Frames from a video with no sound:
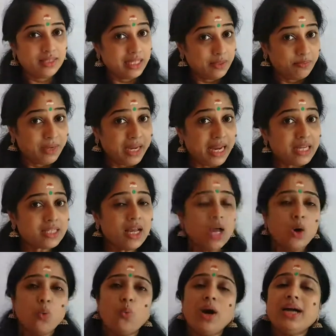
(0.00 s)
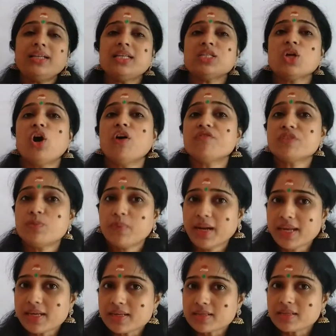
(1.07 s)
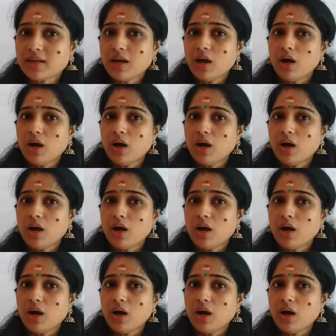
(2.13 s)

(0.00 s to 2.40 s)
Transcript: That means why these offsprings